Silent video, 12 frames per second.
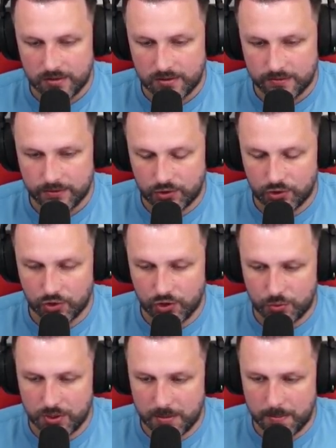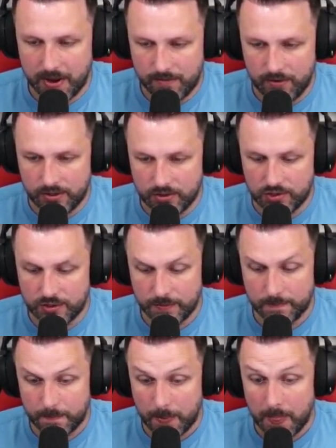The turret with the pet rings.
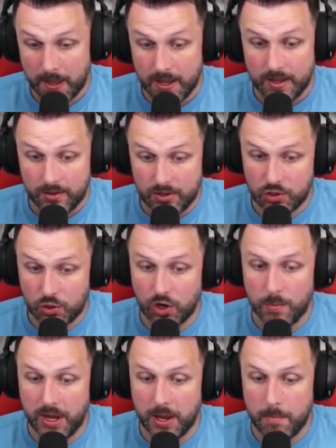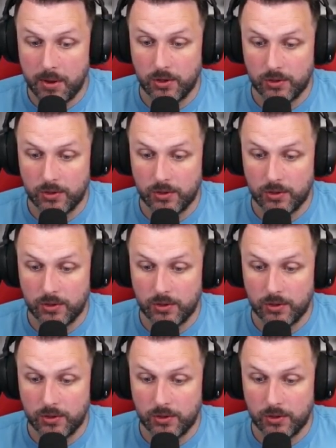This is going to be a build,